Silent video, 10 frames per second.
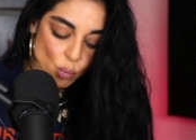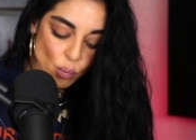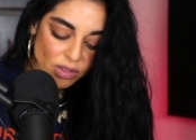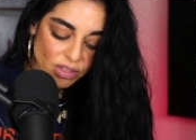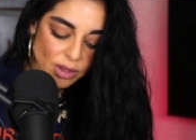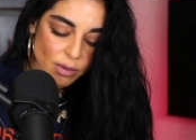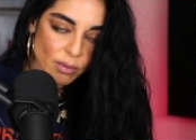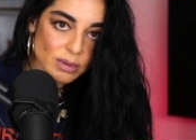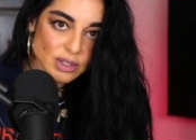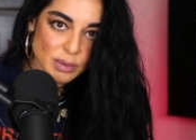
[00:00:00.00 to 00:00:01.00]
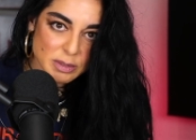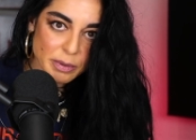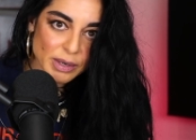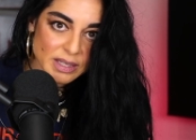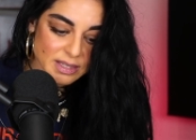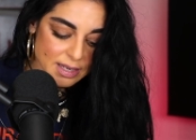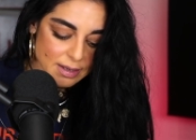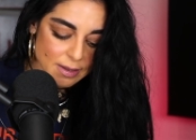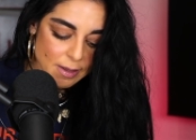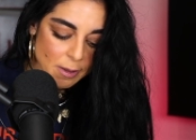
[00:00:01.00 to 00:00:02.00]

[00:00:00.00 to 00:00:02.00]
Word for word: with you to experience it.